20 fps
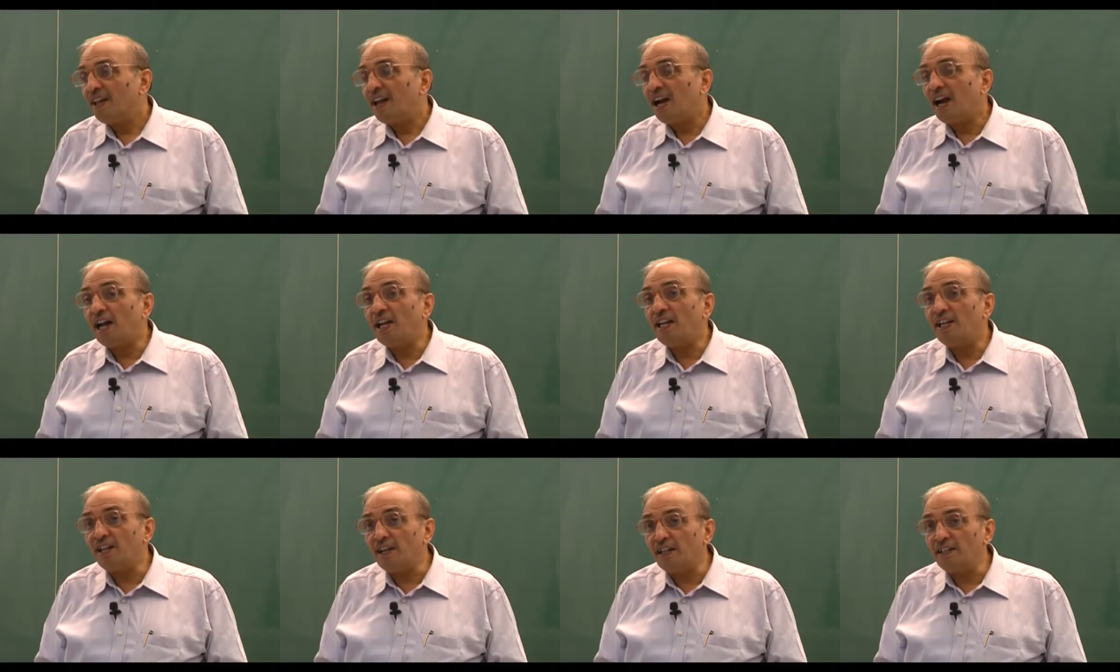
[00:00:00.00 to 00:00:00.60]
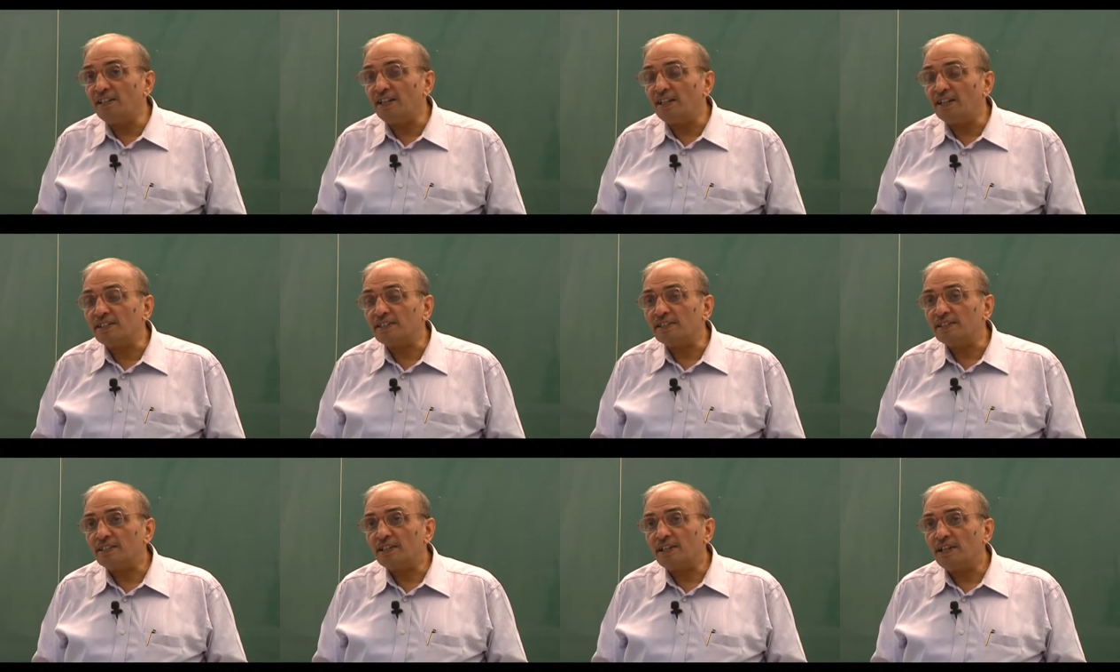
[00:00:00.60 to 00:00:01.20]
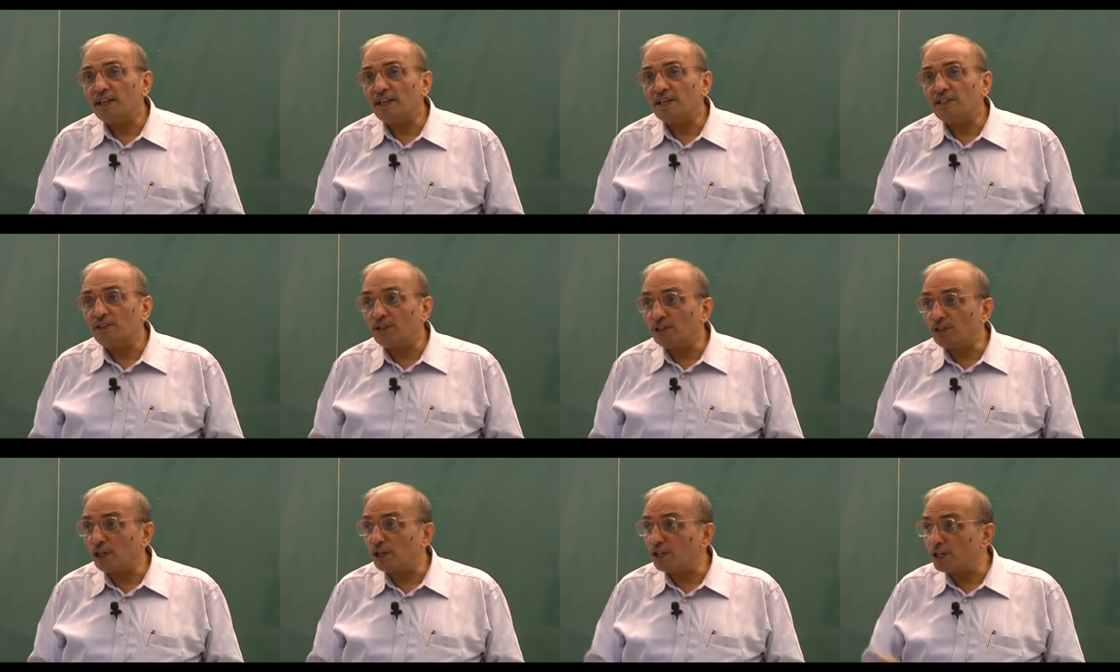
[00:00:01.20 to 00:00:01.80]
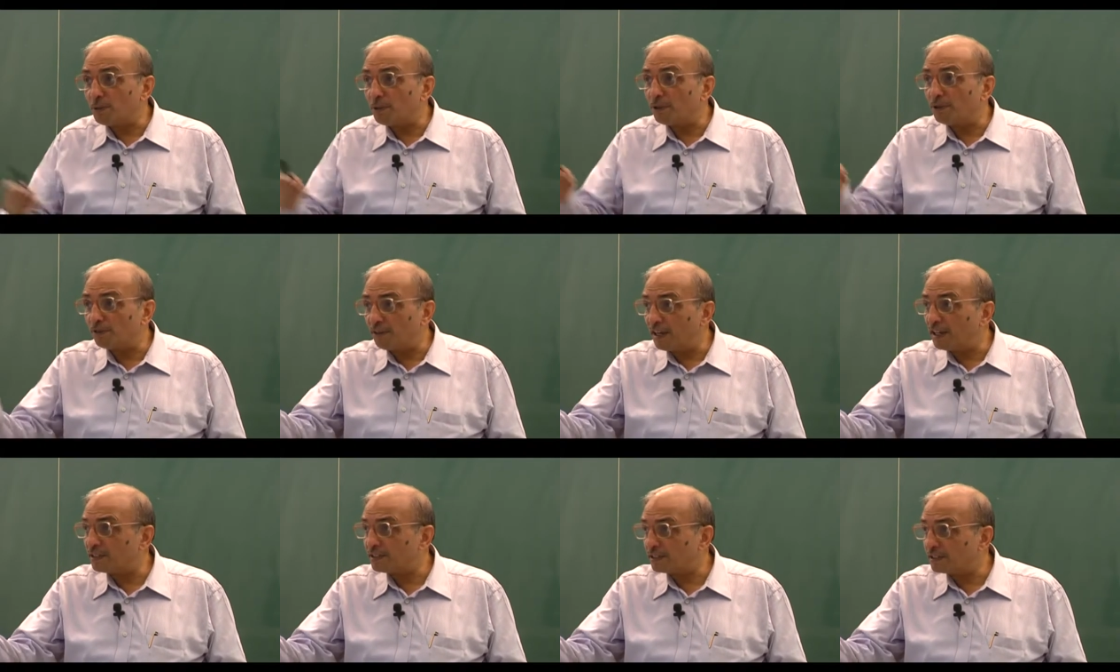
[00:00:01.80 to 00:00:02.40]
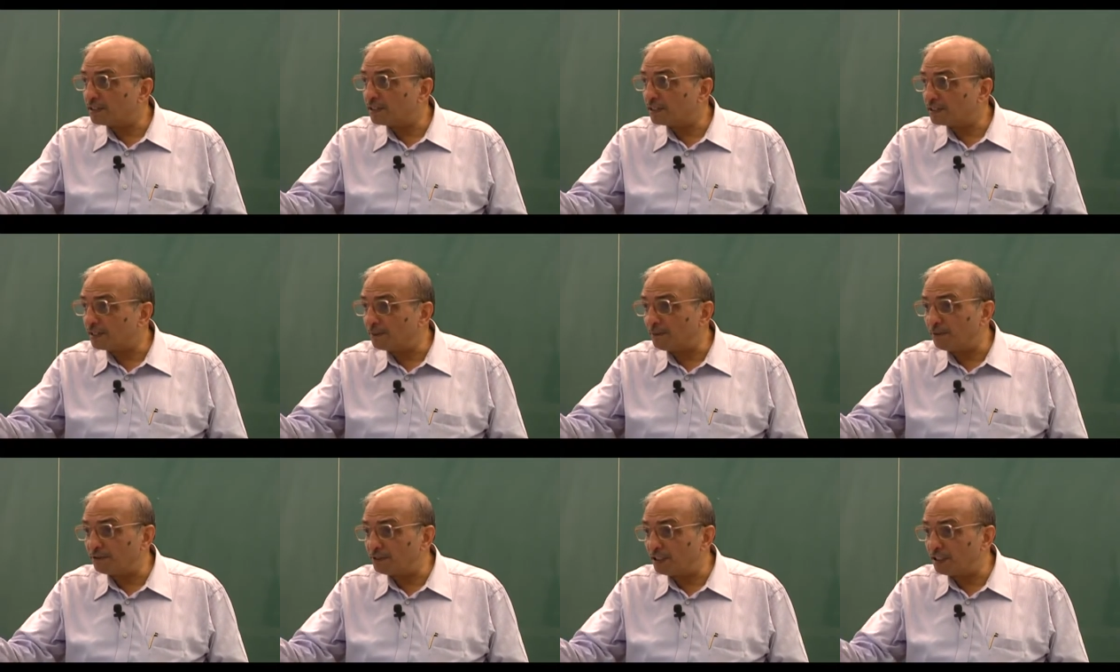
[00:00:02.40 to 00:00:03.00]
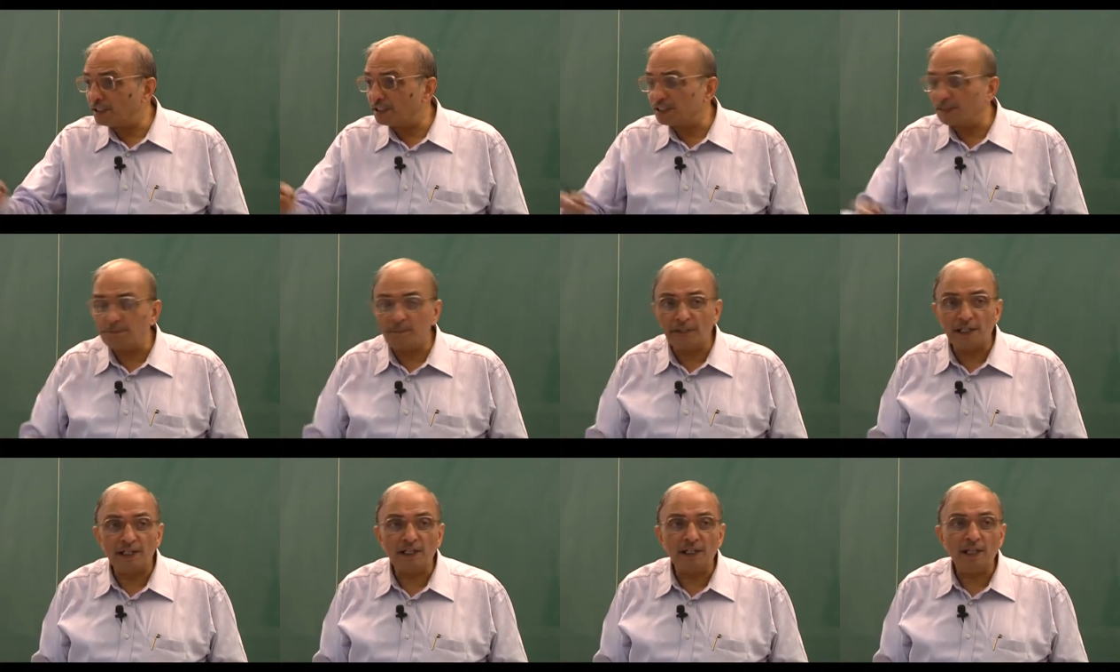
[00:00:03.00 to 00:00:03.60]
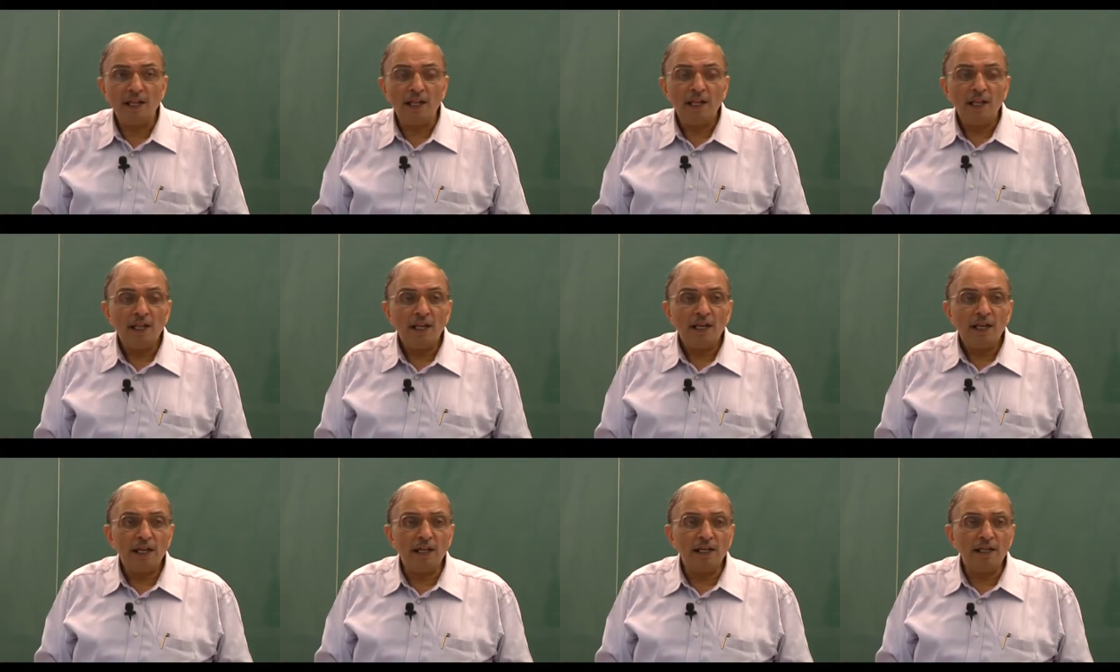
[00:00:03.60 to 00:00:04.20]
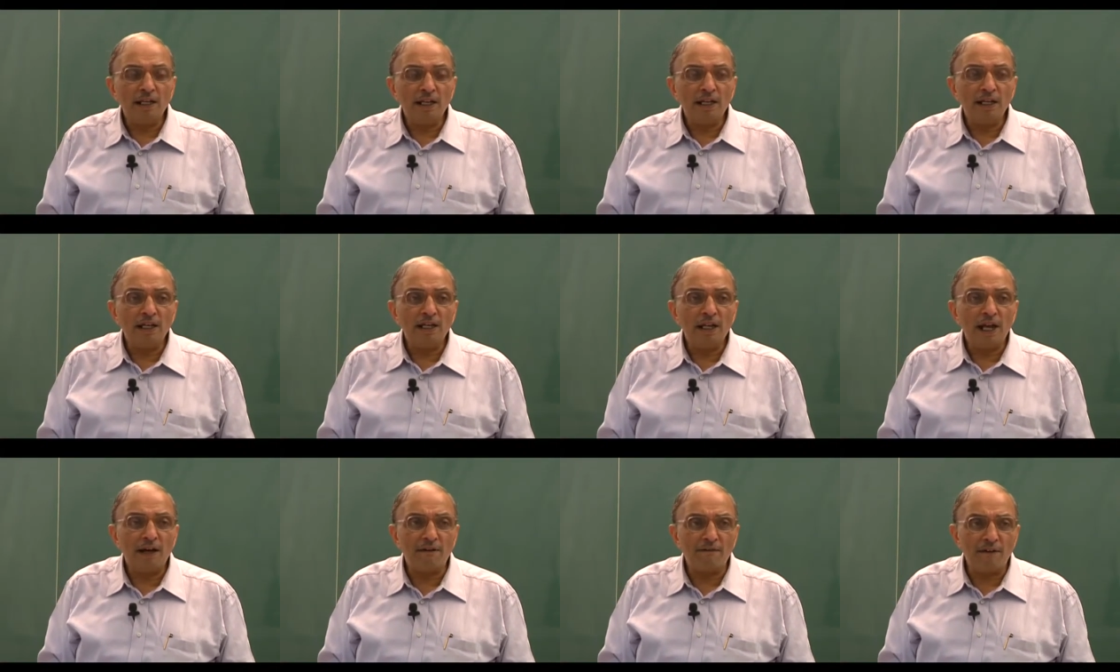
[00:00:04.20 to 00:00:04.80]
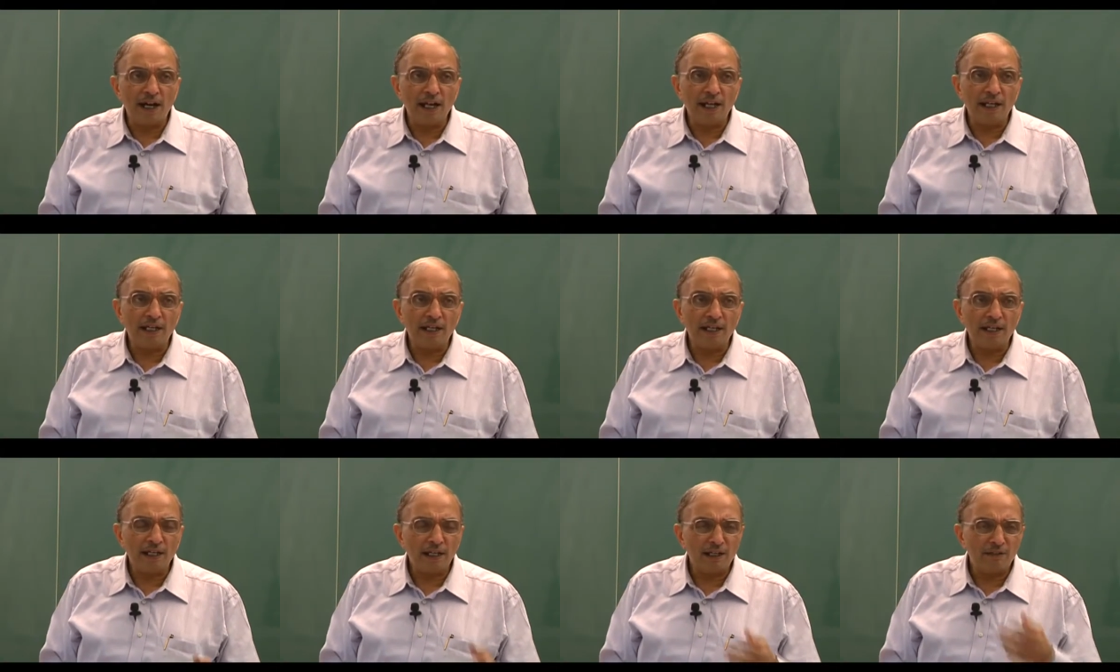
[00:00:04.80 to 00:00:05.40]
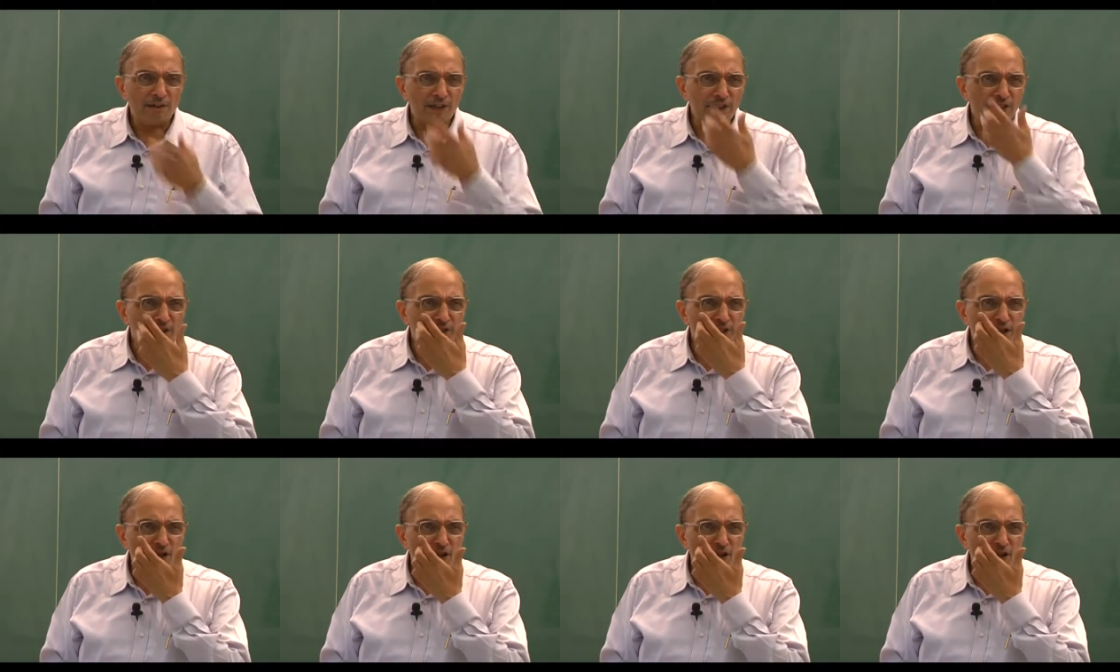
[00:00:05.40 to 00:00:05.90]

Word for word: I learned this, you are talking about West, some of the discipline in, in Hawaii where there was a